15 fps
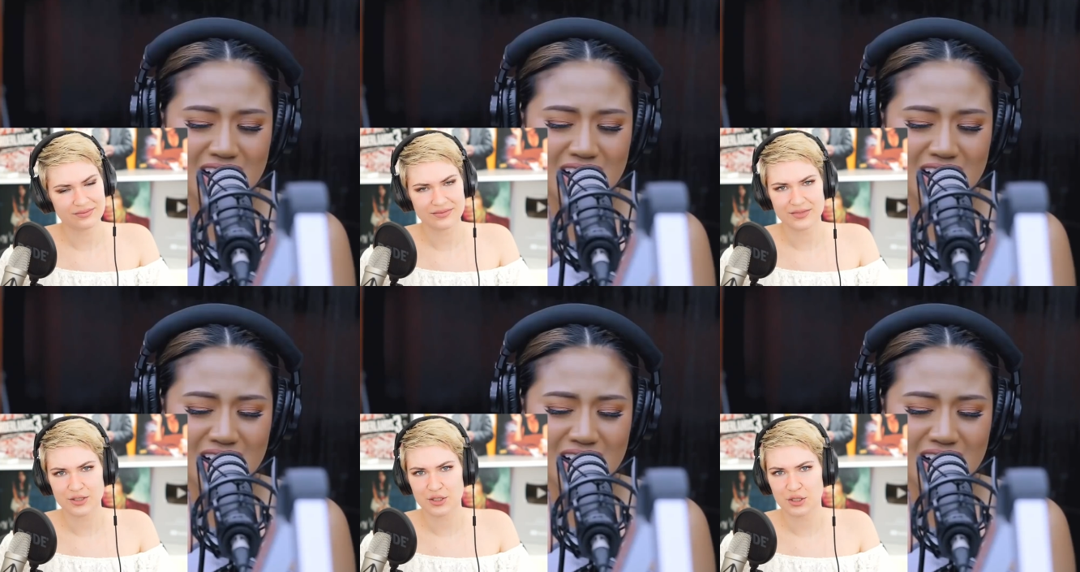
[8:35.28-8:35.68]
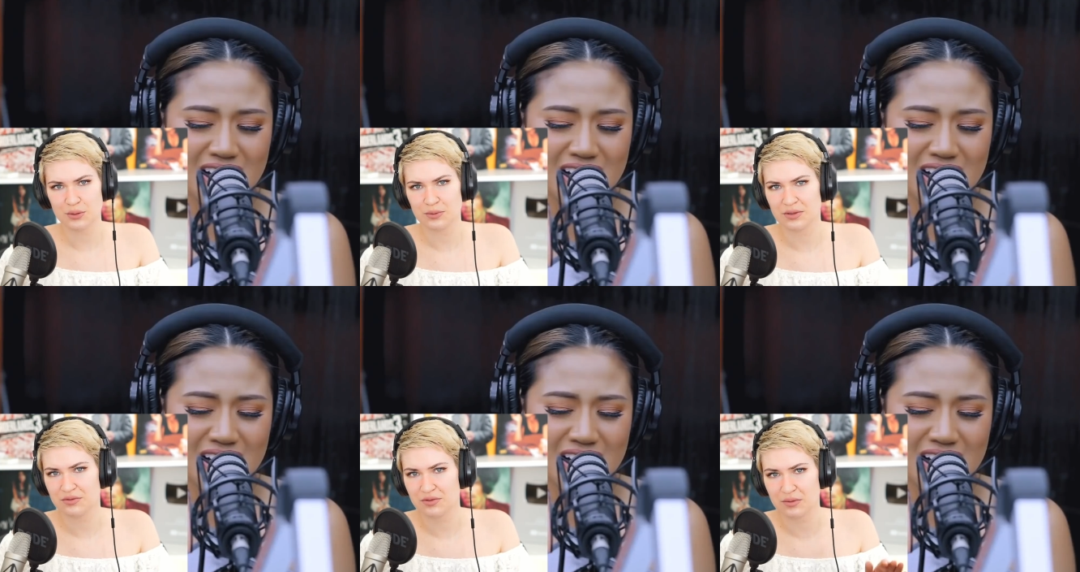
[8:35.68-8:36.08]
Speaker 1: She
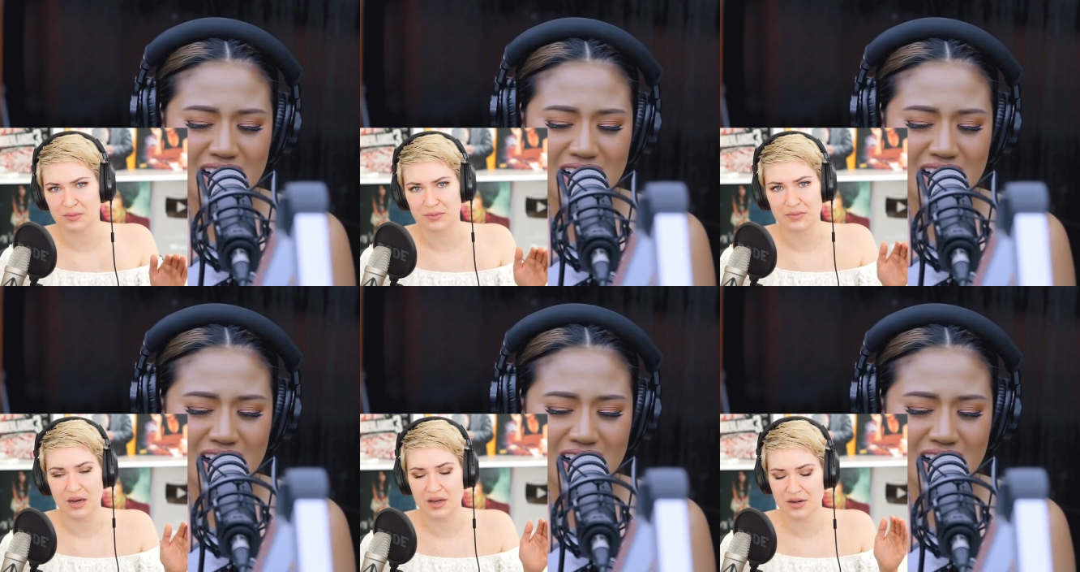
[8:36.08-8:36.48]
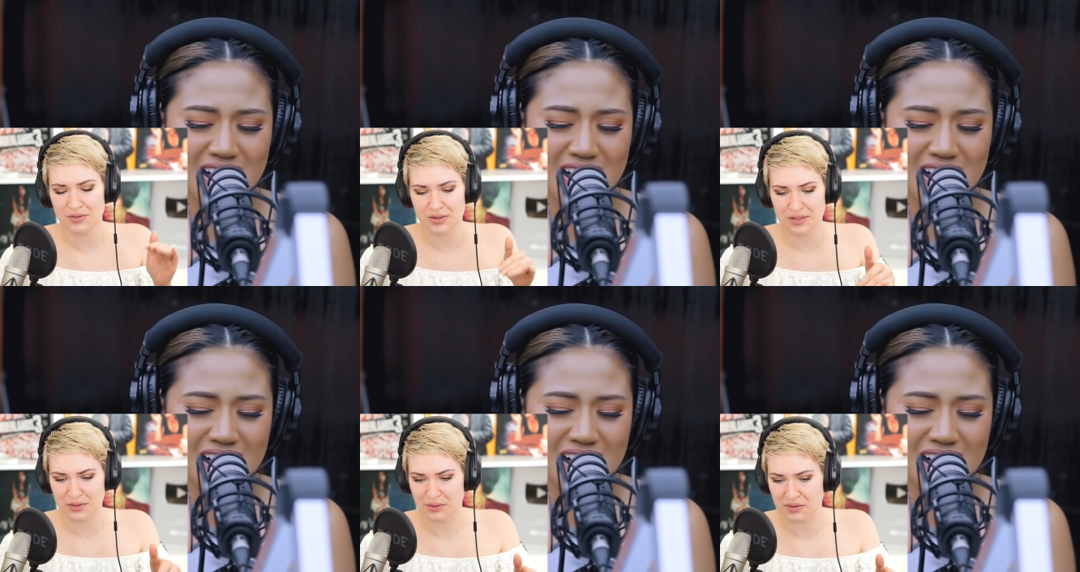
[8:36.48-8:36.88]
went from one
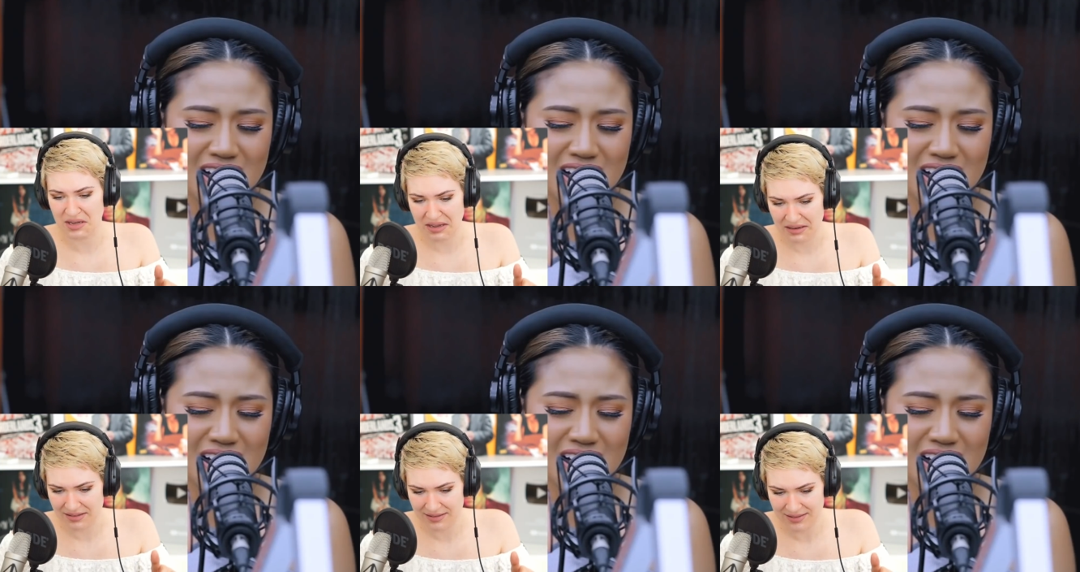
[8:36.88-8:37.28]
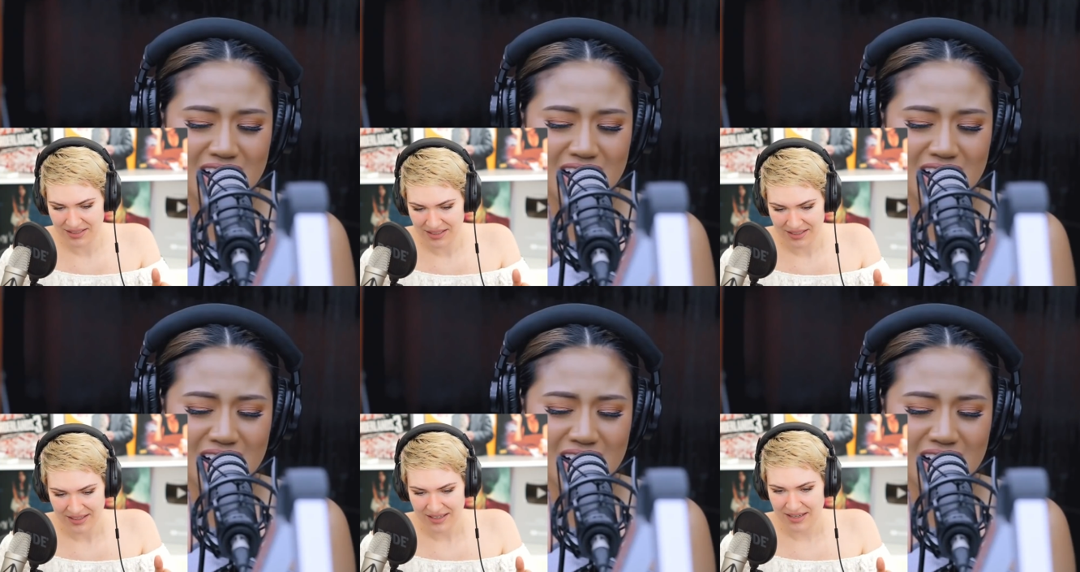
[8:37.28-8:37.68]
hundred to ten,
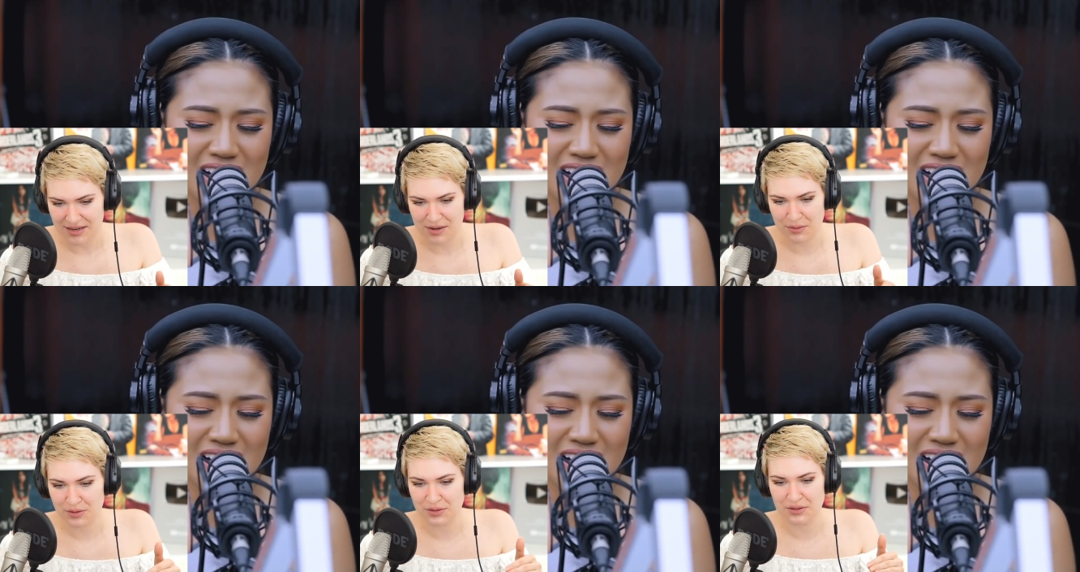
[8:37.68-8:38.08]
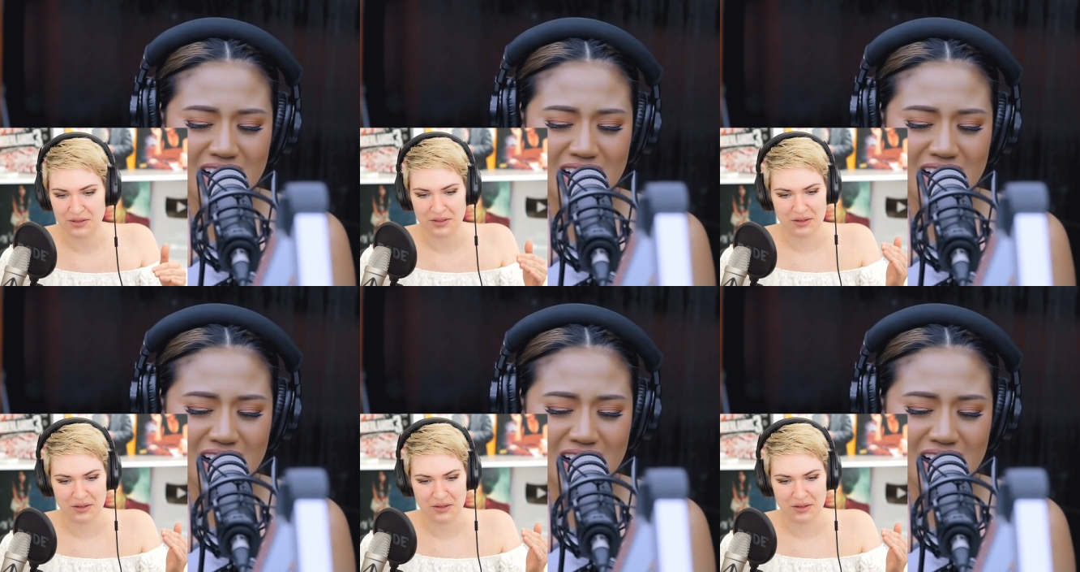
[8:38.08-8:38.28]
and now she's gonna